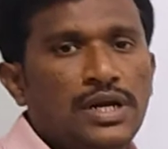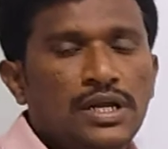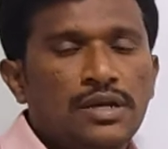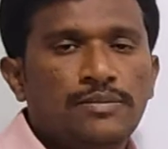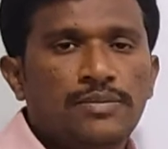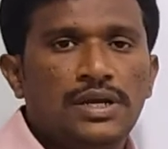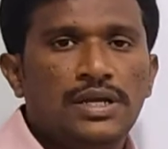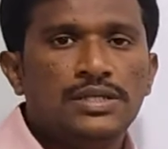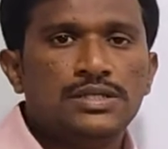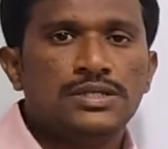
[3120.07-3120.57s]

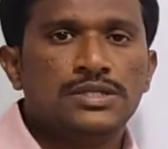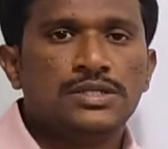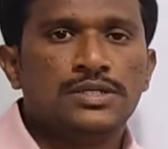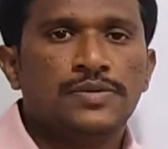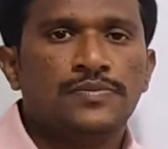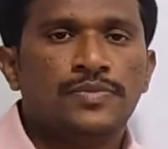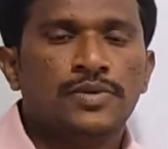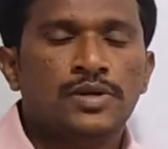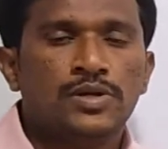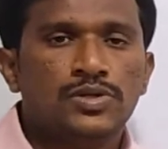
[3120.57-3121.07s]
winding
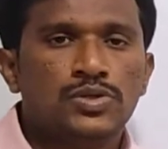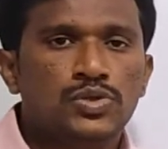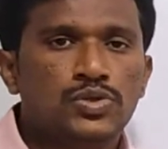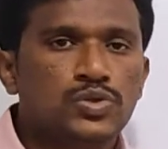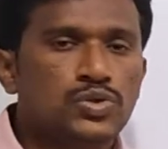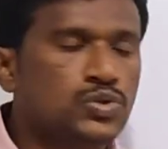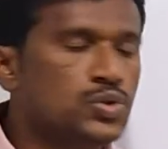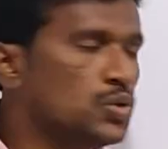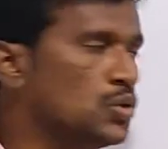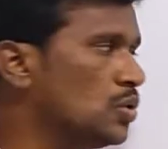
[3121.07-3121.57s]
means
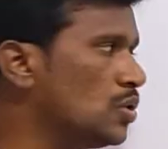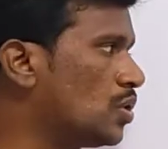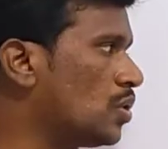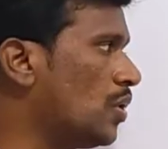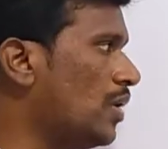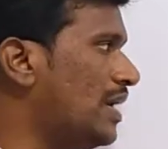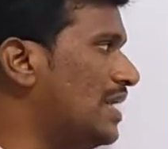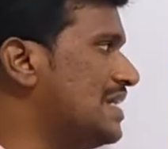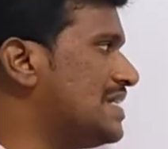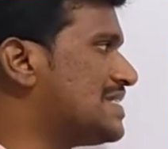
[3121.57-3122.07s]
2
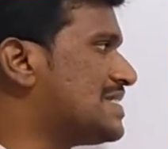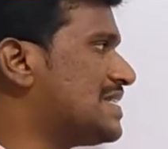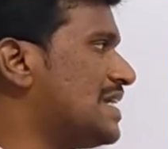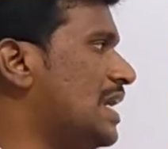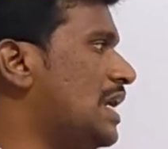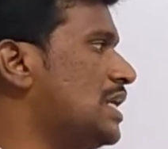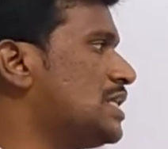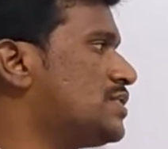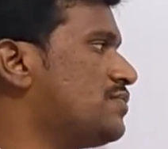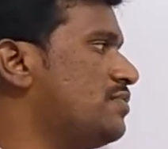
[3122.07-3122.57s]
coil
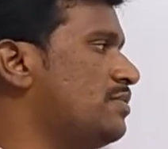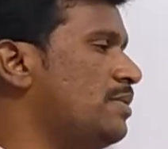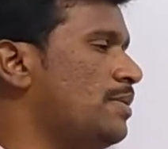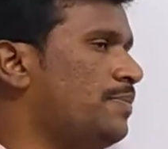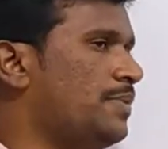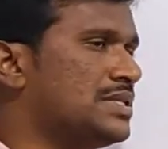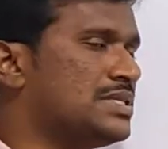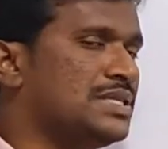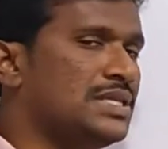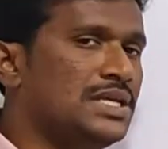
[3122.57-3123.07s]
sides will
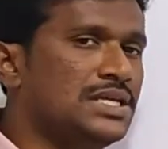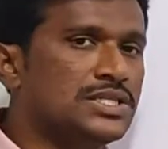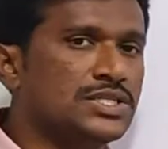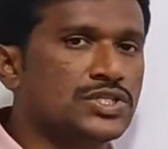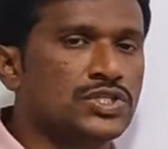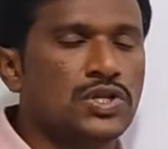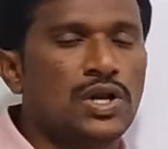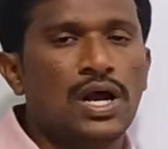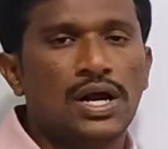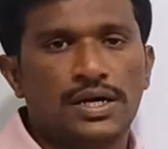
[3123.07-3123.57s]
be placed in each
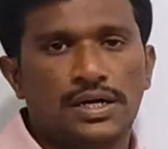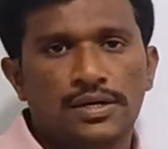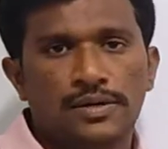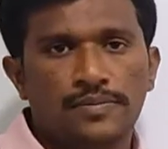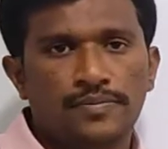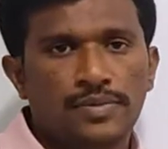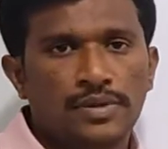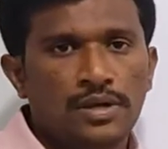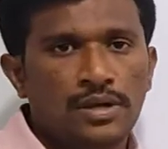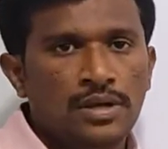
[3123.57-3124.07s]

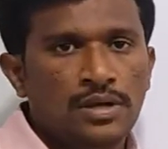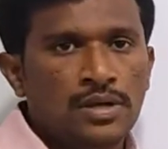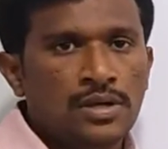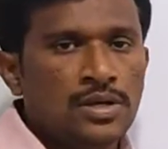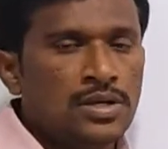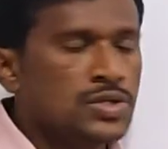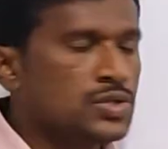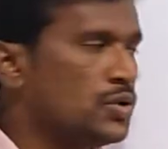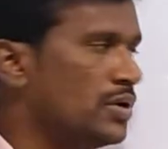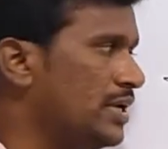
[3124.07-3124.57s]
slot.
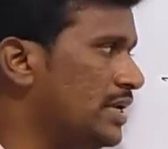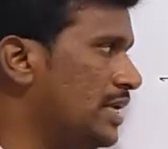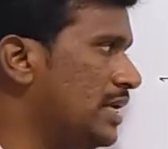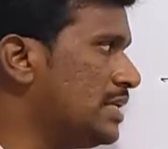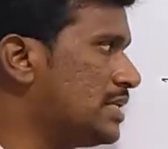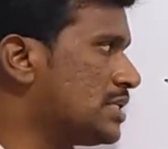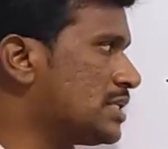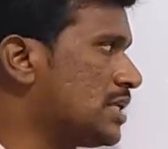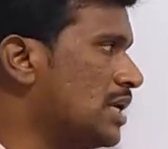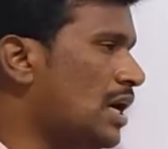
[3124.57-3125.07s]
So in
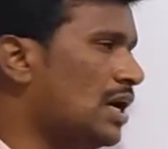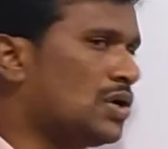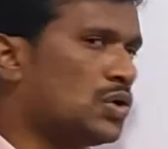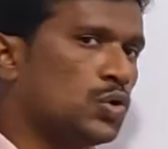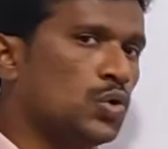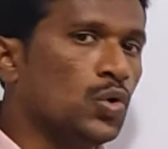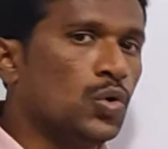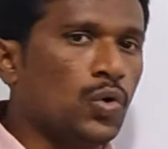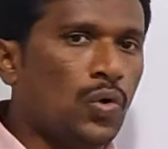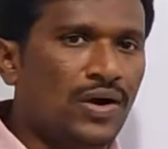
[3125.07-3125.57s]
each
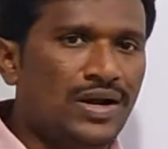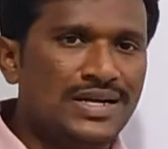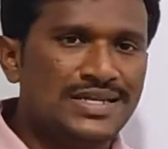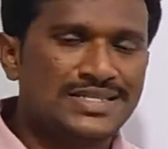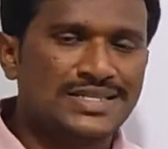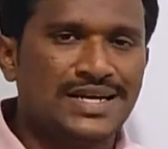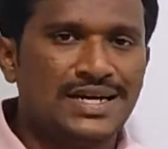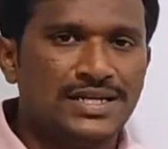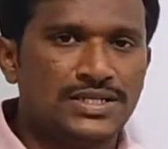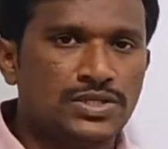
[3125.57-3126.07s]
slot 2 coil
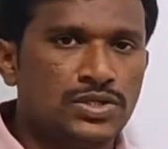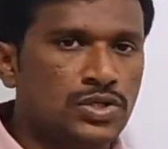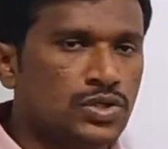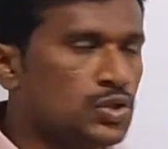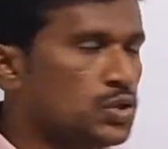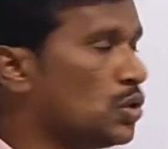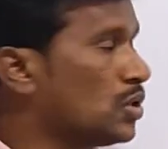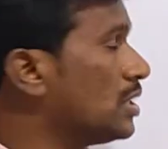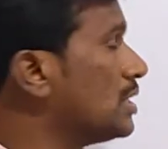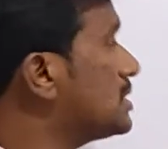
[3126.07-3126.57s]

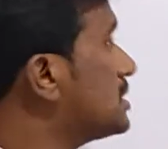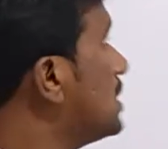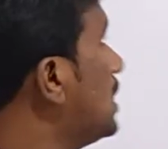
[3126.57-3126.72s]
sides. Total